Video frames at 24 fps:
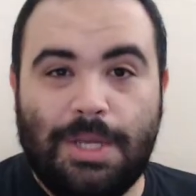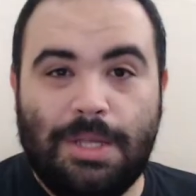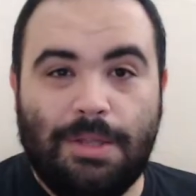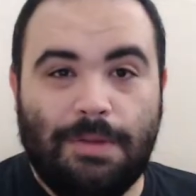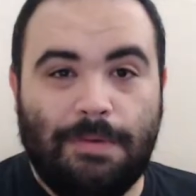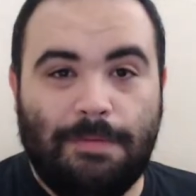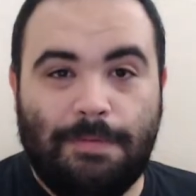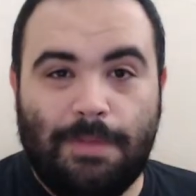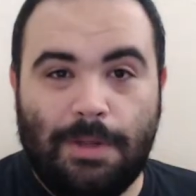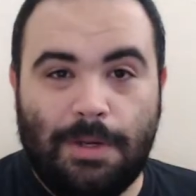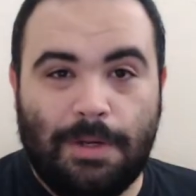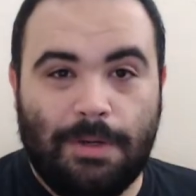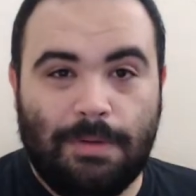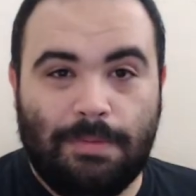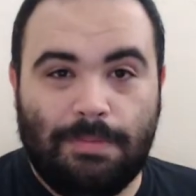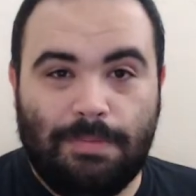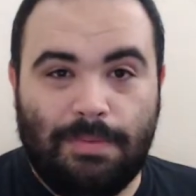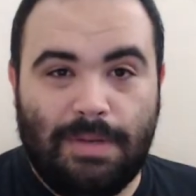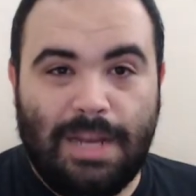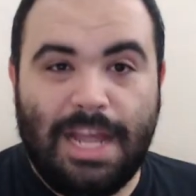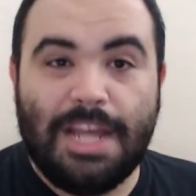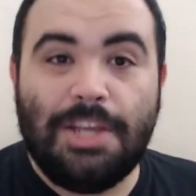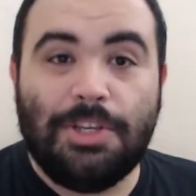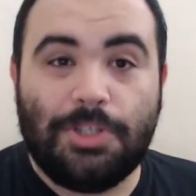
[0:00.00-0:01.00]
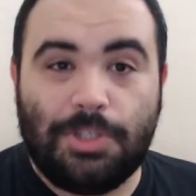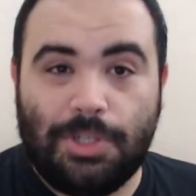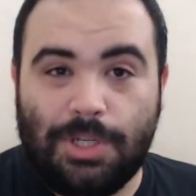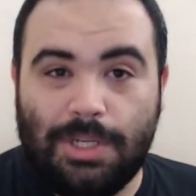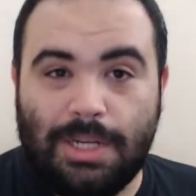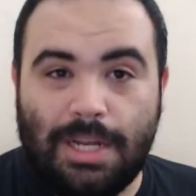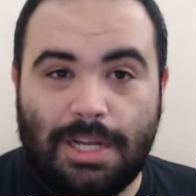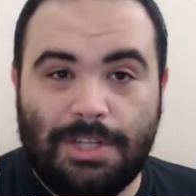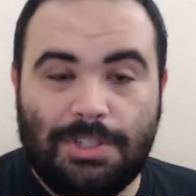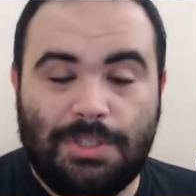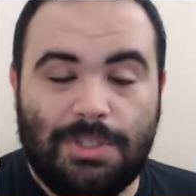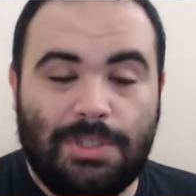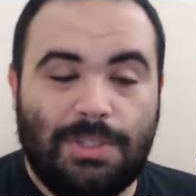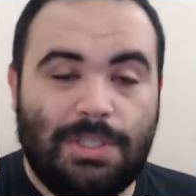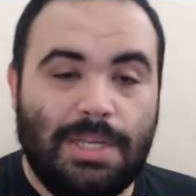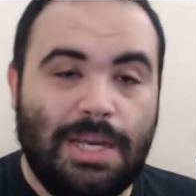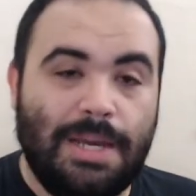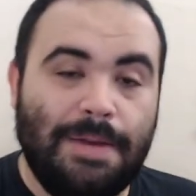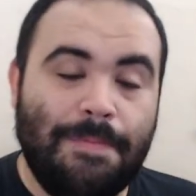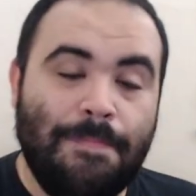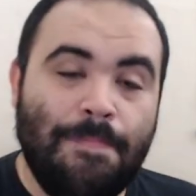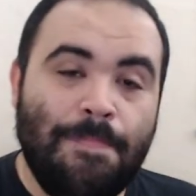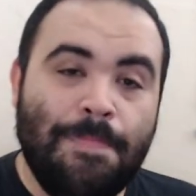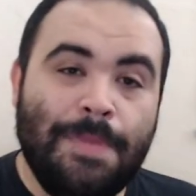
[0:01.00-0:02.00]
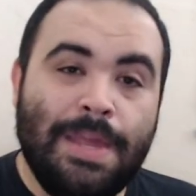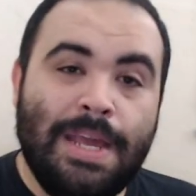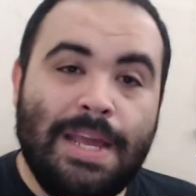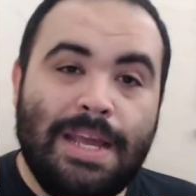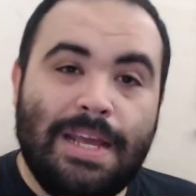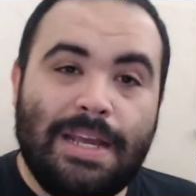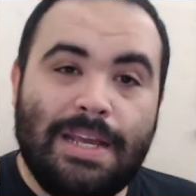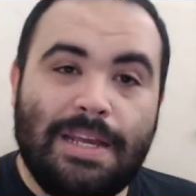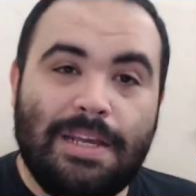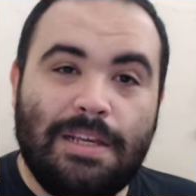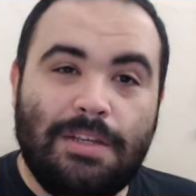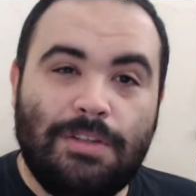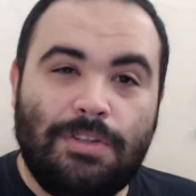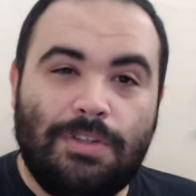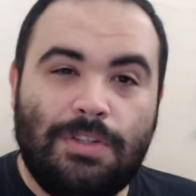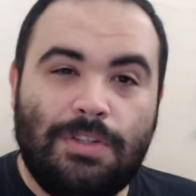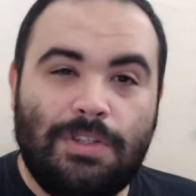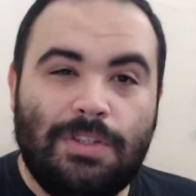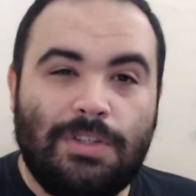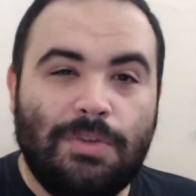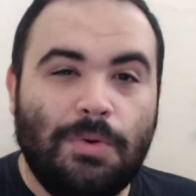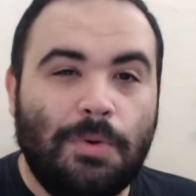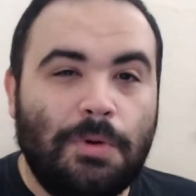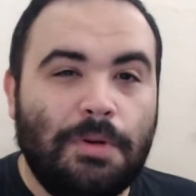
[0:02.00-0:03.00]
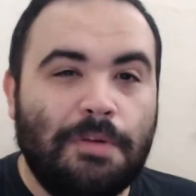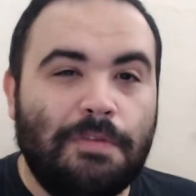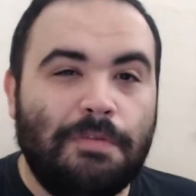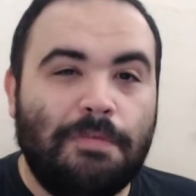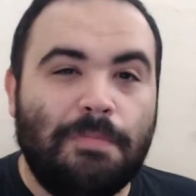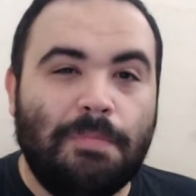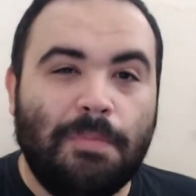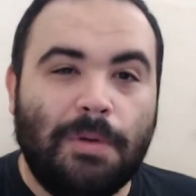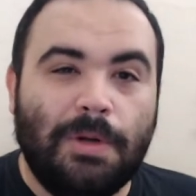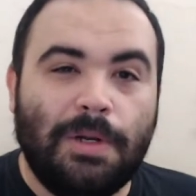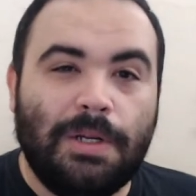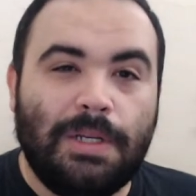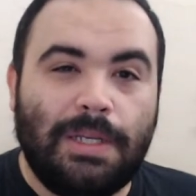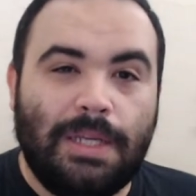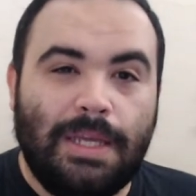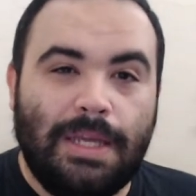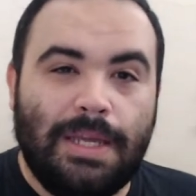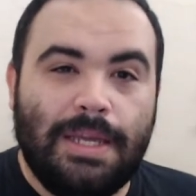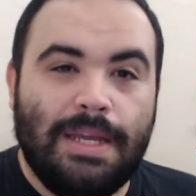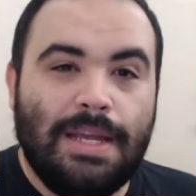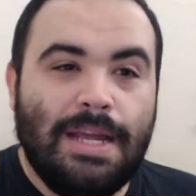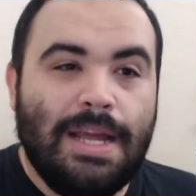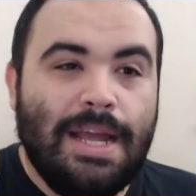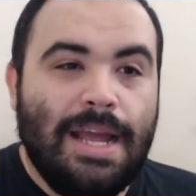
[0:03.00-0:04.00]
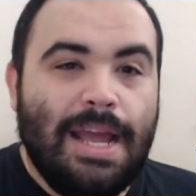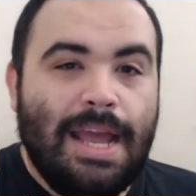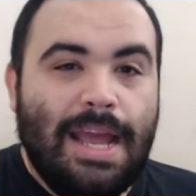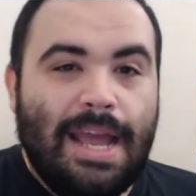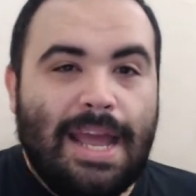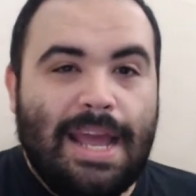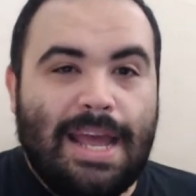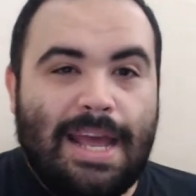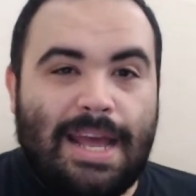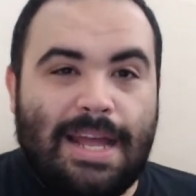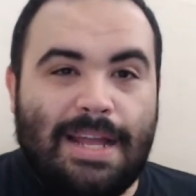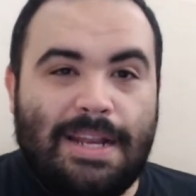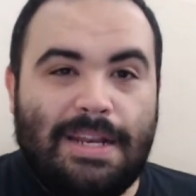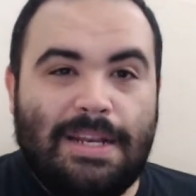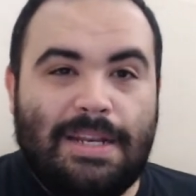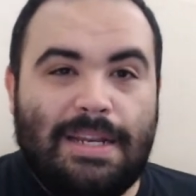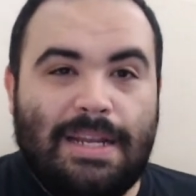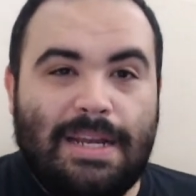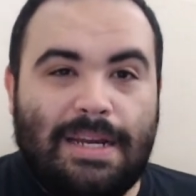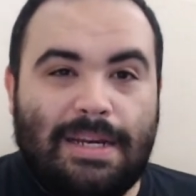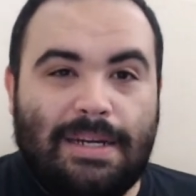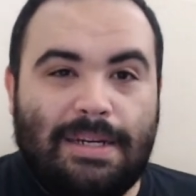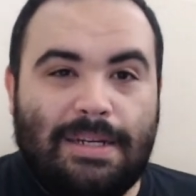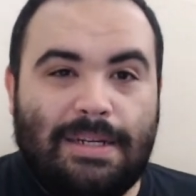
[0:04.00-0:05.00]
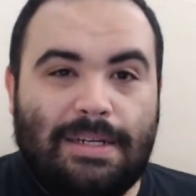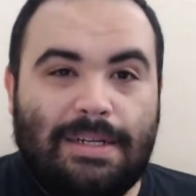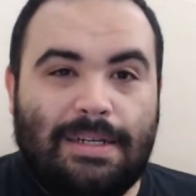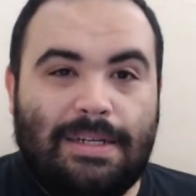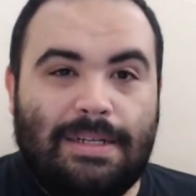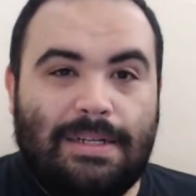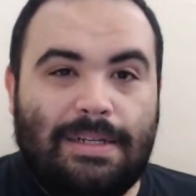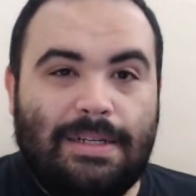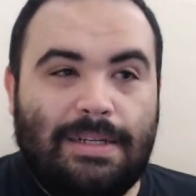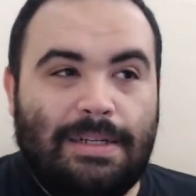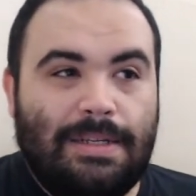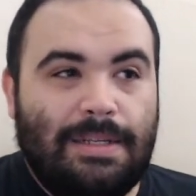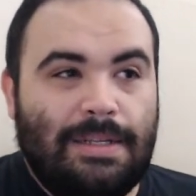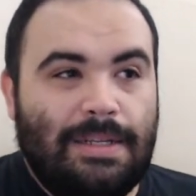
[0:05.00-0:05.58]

of their nation, I should say, is sort of murky, and uh,